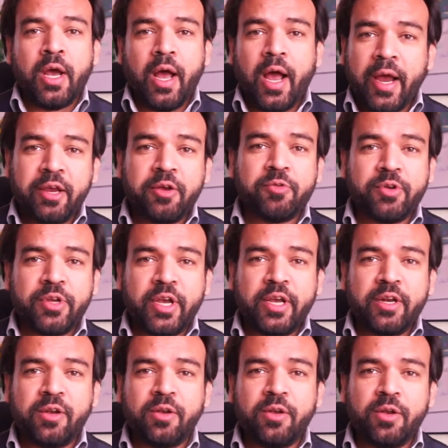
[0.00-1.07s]
I
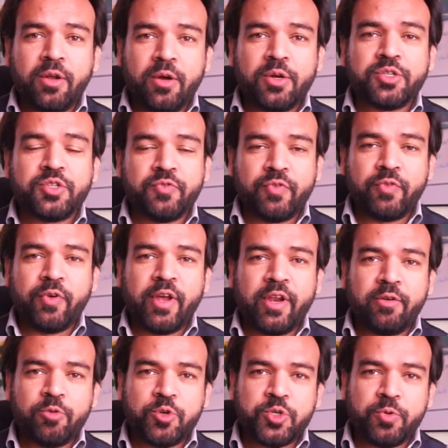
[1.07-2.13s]
create lots of
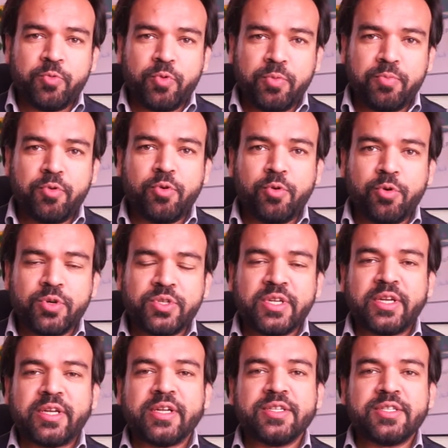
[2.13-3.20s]
evaluation reports
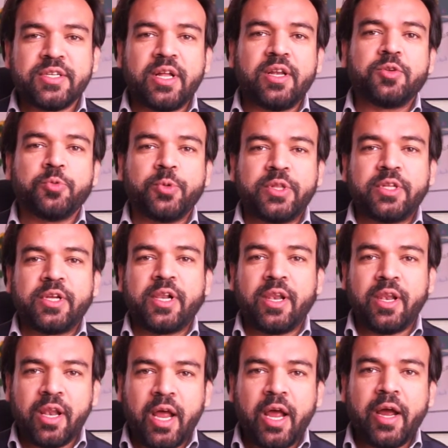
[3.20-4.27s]
and consult with
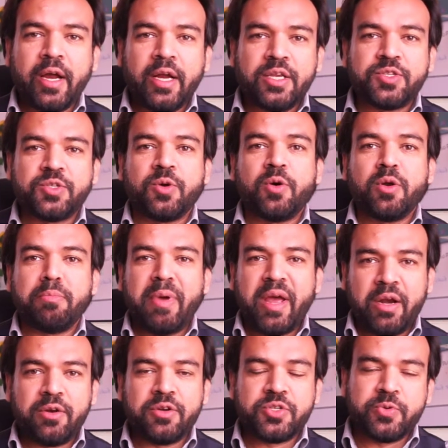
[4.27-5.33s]
clients on
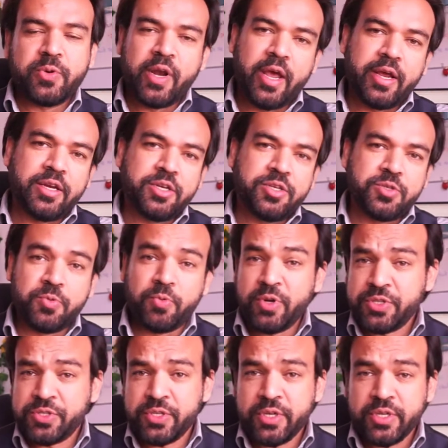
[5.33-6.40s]
matters related to
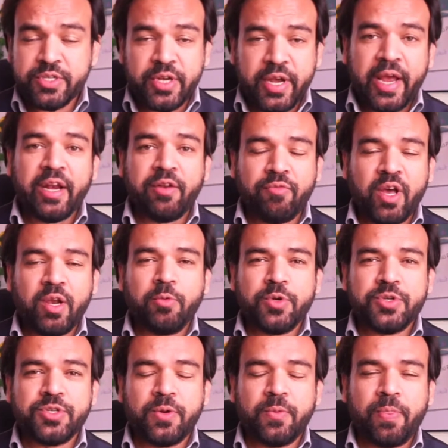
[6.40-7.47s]
research and
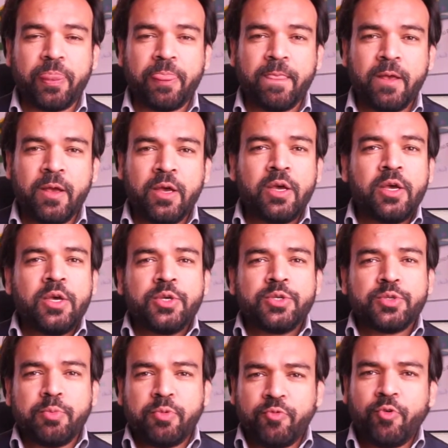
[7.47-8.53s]
evaluation.
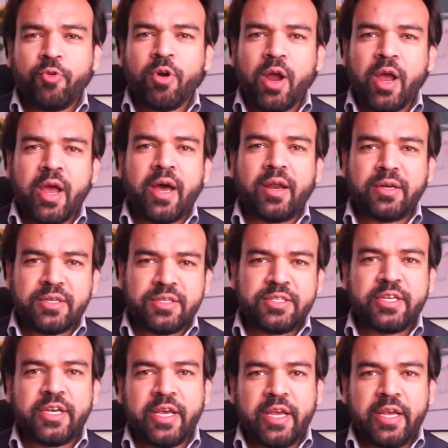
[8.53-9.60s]
So before I
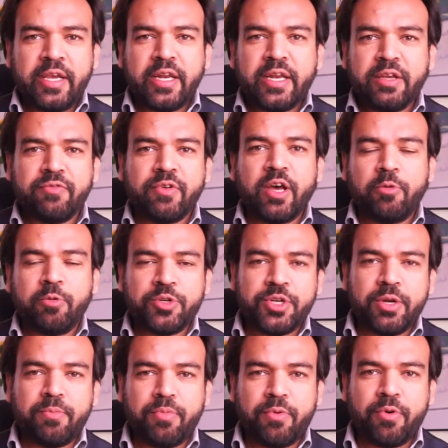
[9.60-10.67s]
undertake an
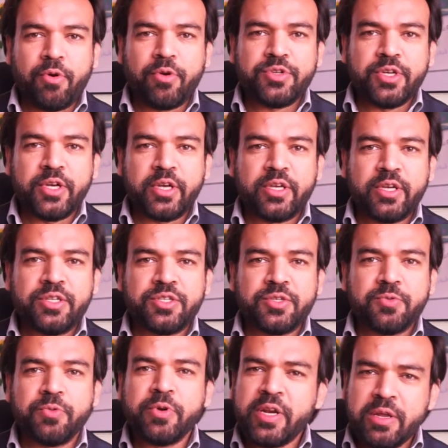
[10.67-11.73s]
evaluation project,
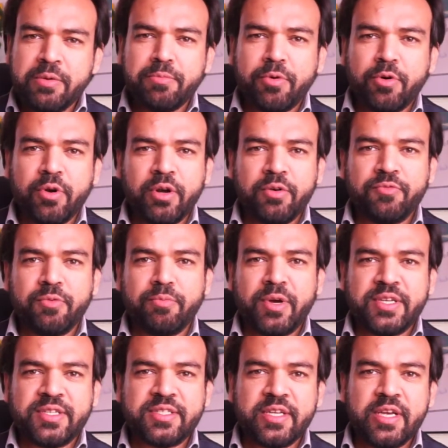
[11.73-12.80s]
it's really important for
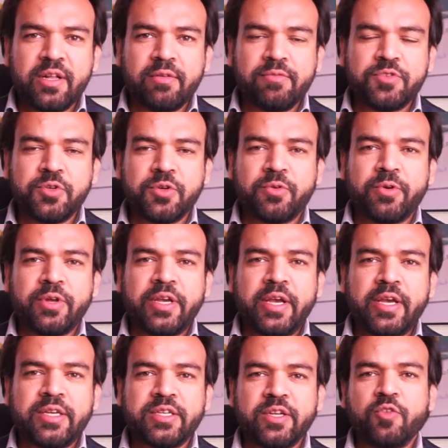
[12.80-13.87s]
myself to
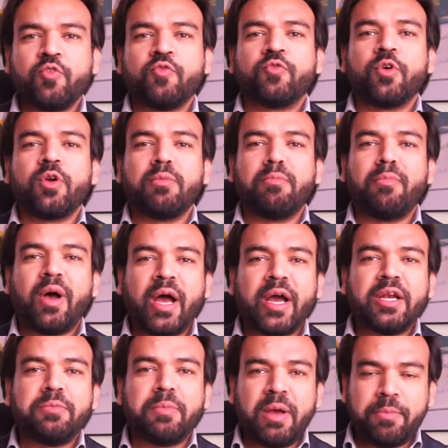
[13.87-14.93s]
create an overall
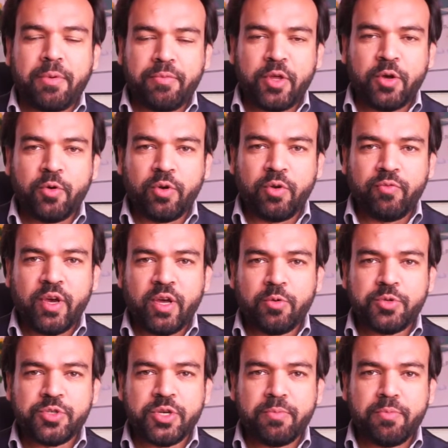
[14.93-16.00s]
mind map of the whole
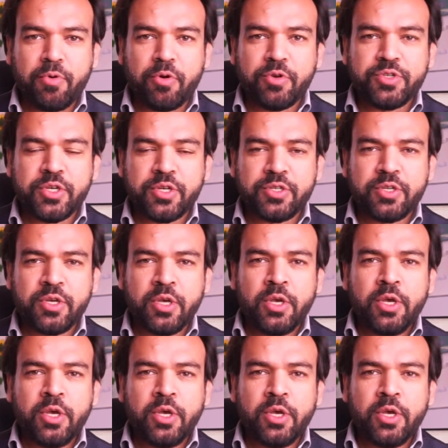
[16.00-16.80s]
evaluation project.